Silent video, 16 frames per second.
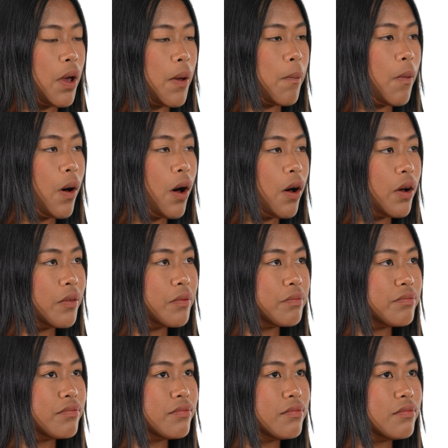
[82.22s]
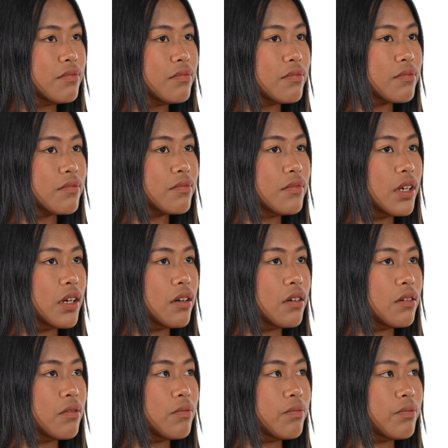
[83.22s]
my mom
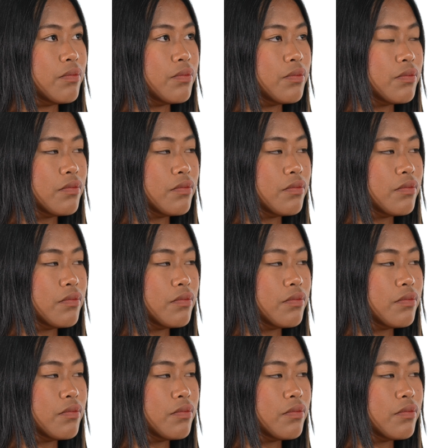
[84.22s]
um,